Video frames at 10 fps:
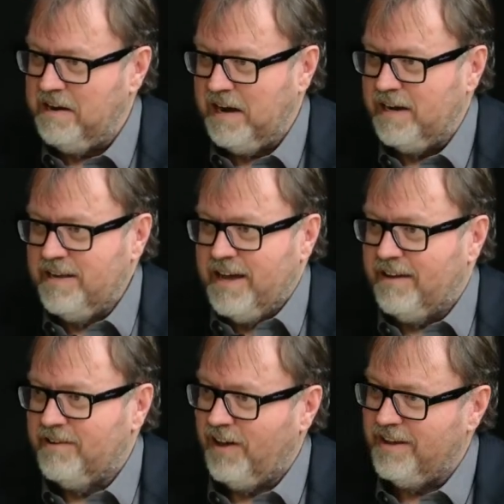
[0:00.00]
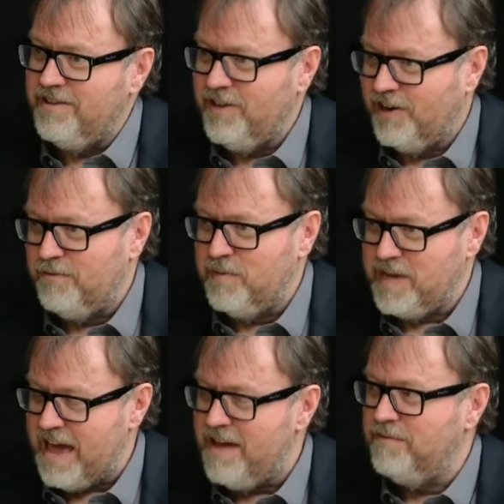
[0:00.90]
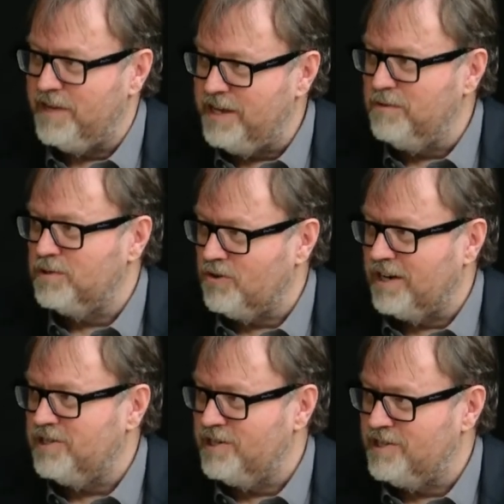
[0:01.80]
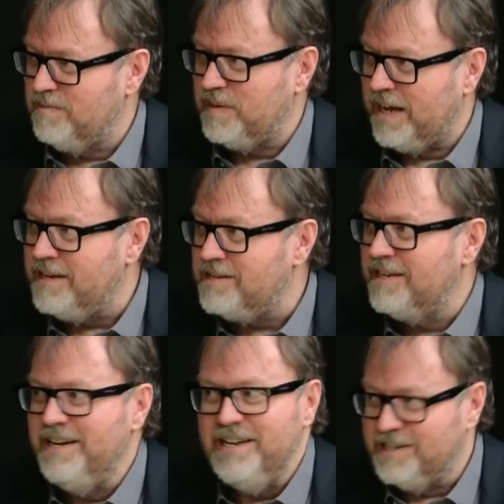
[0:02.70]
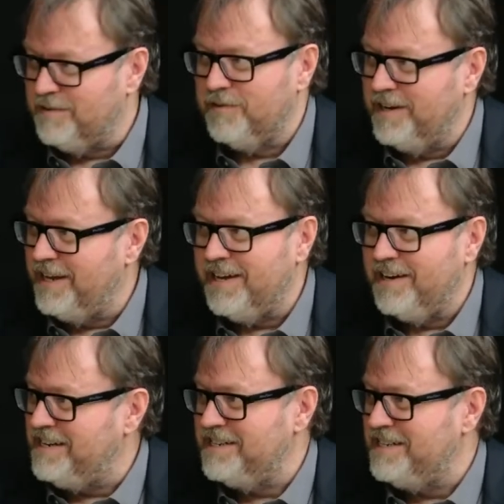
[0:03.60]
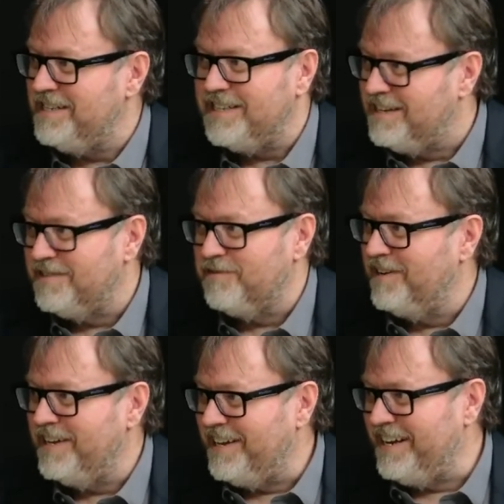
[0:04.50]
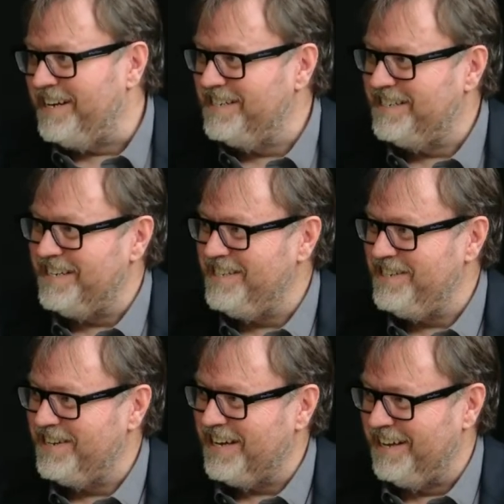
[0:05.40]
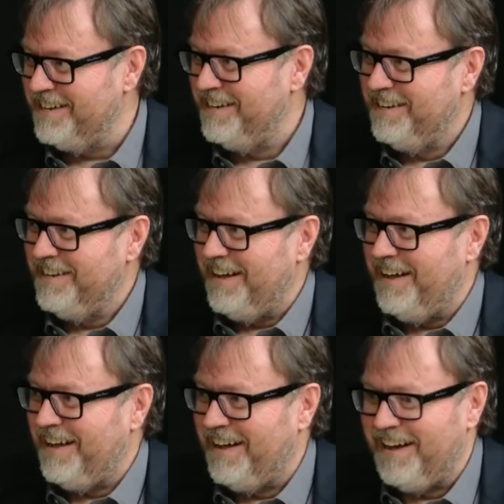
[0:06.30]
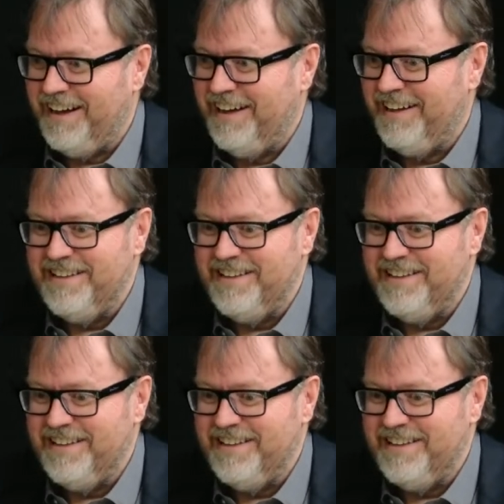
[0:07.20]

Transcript: we have legal structures in place. Different legal entities are different legal entities. You can't that